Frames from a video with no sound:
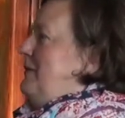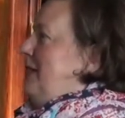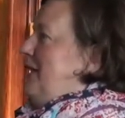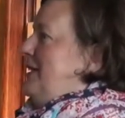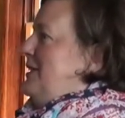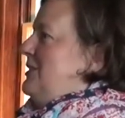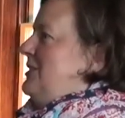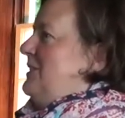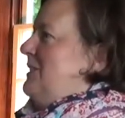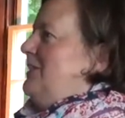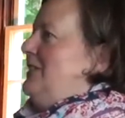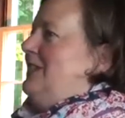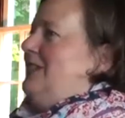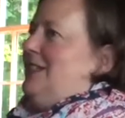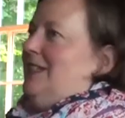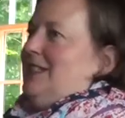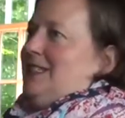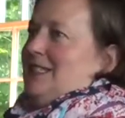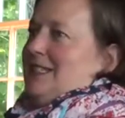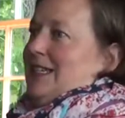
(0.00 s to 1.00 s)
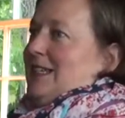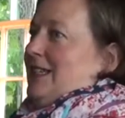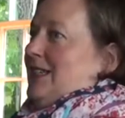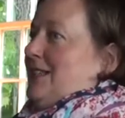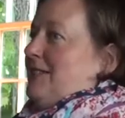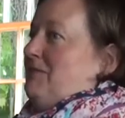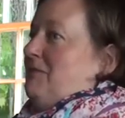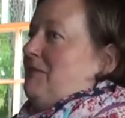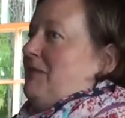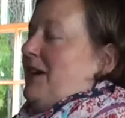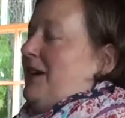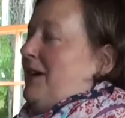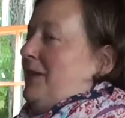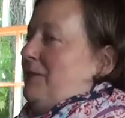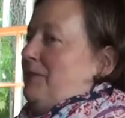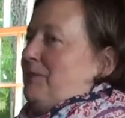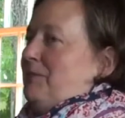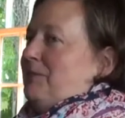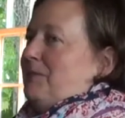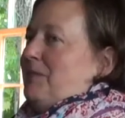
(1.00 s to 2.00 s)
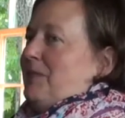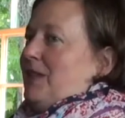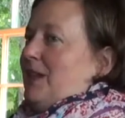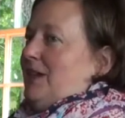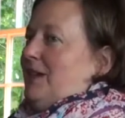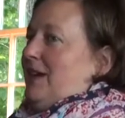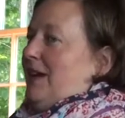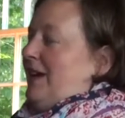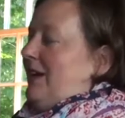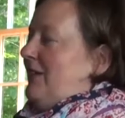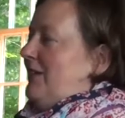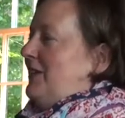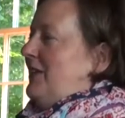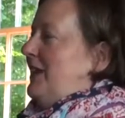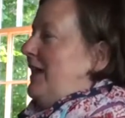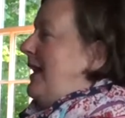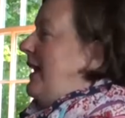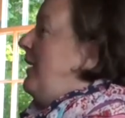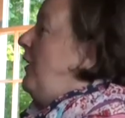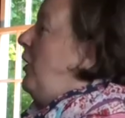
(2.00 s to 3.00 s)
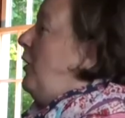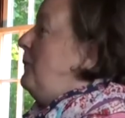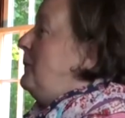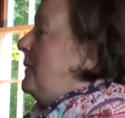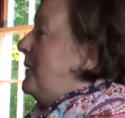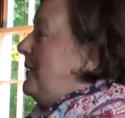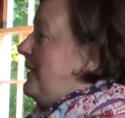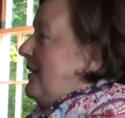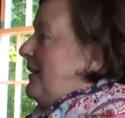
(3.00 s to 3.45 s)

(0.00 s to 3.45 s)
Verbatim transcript: manager, and I said, um, "How can I help?